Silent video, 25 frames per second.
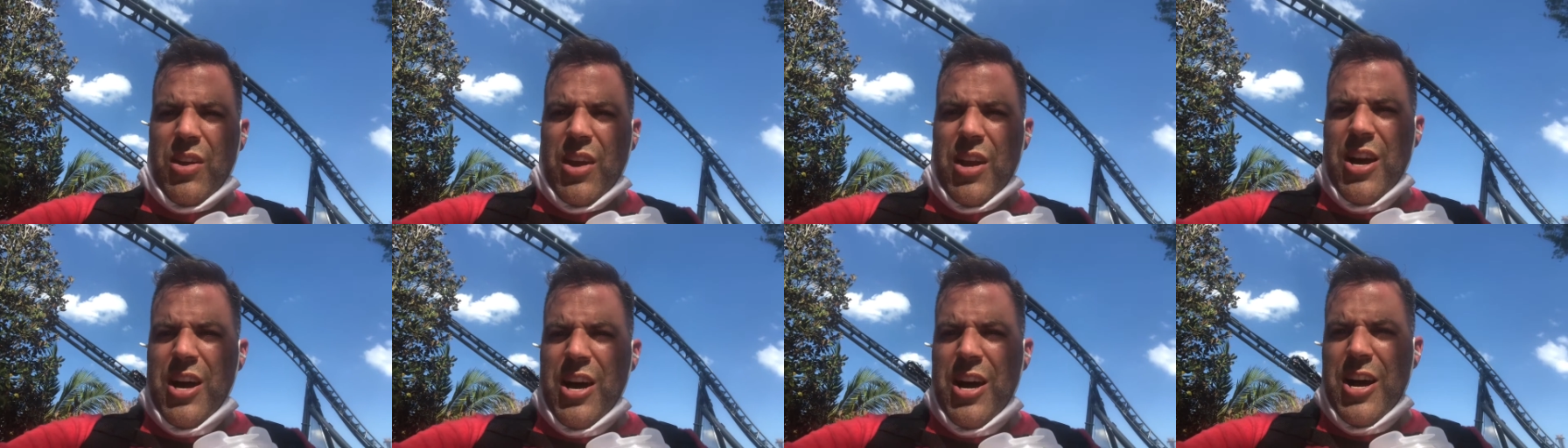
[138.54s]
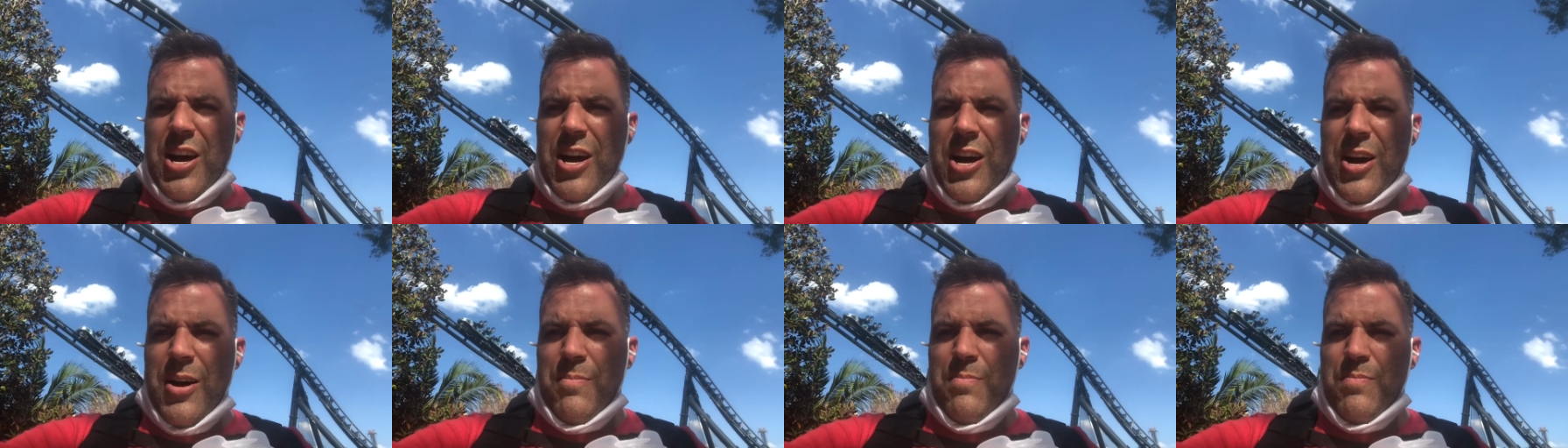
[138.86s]

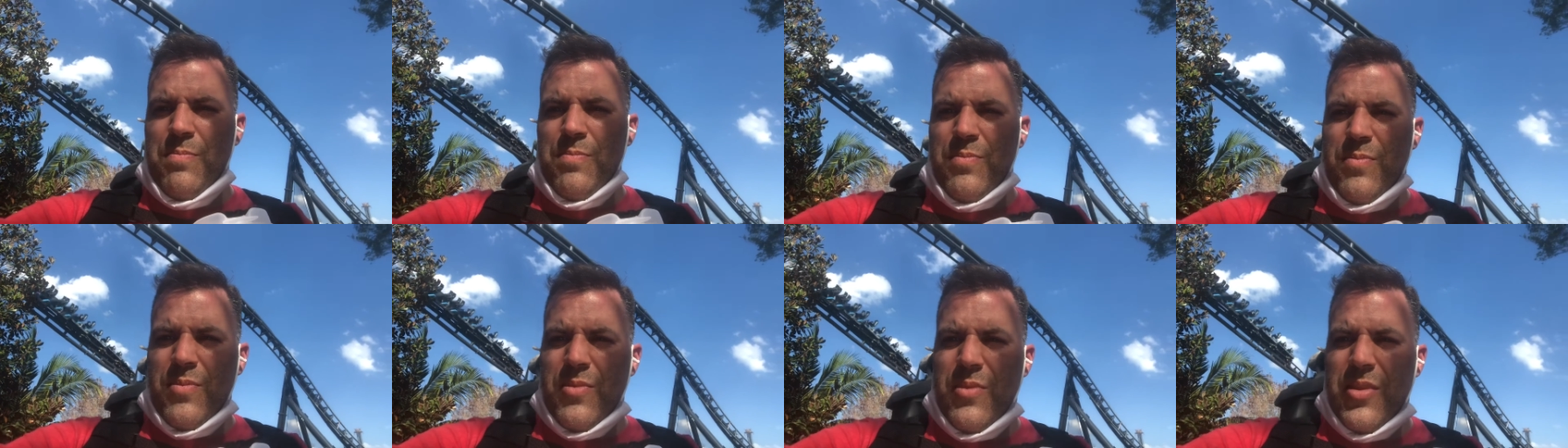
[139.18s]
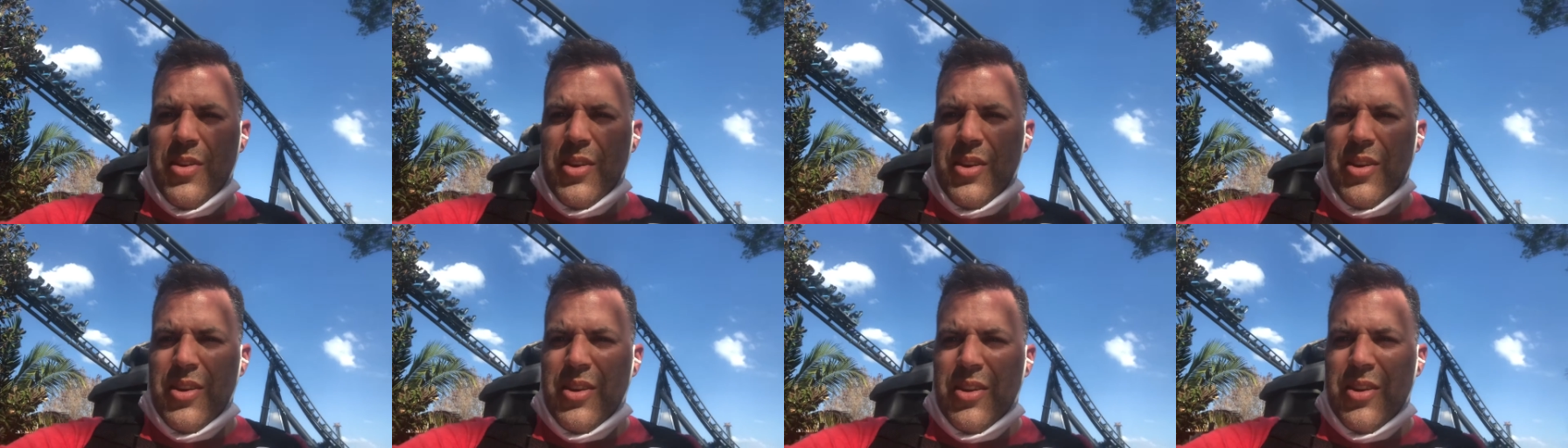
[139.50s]
Um,
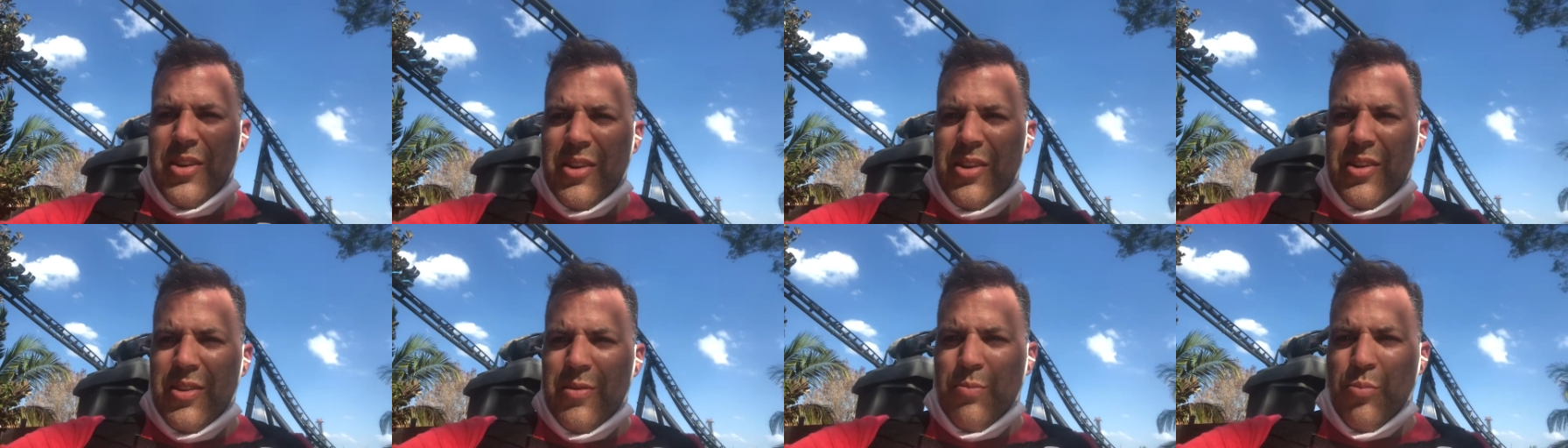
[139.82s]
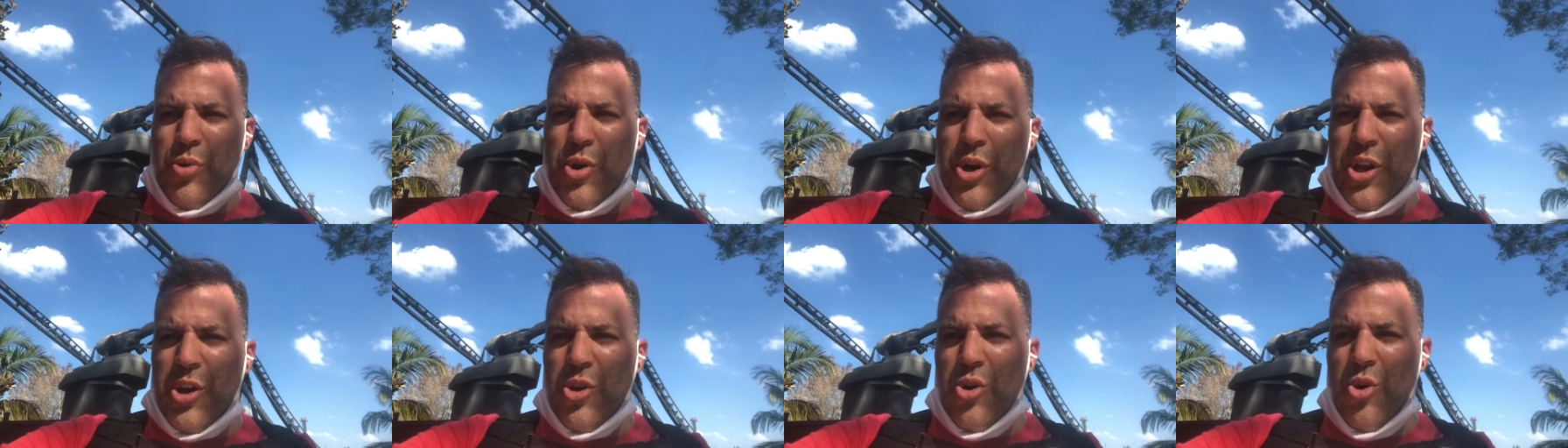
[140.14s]

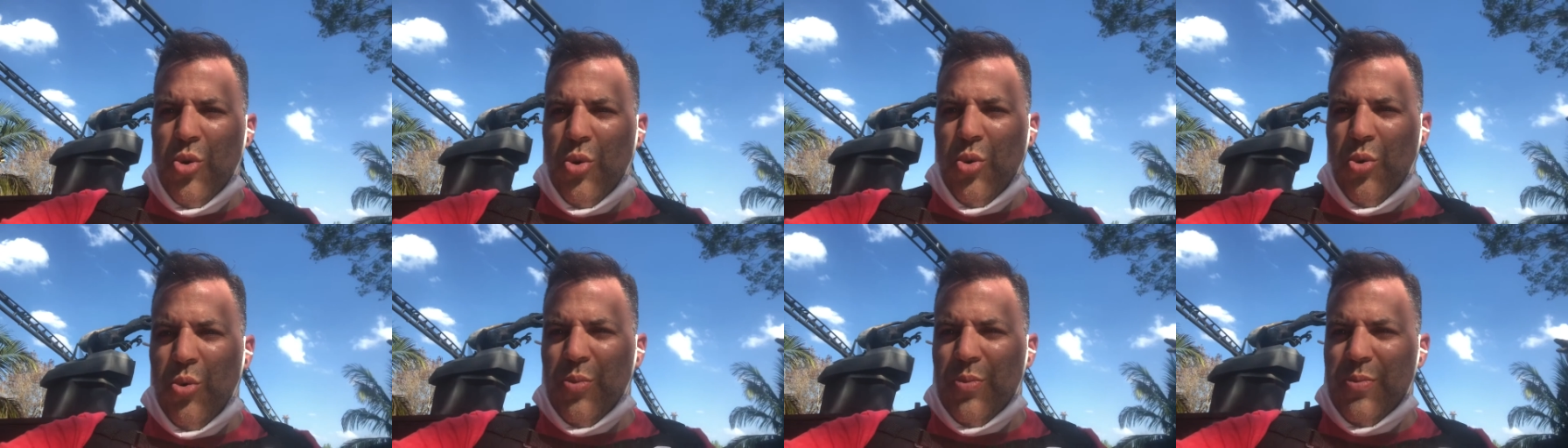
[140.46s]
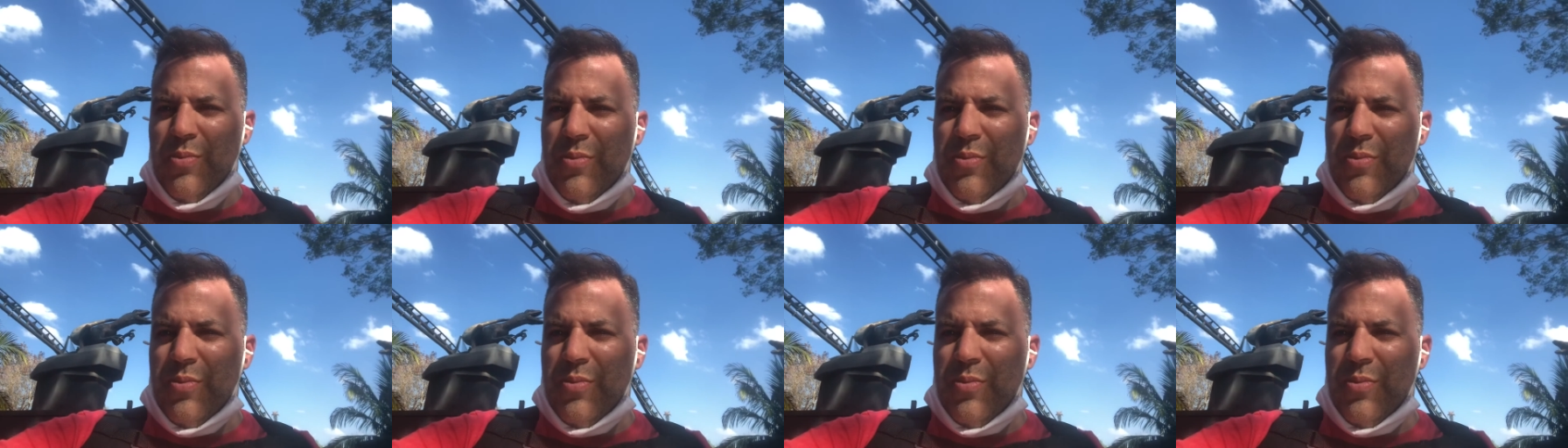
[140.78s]
pretty cool.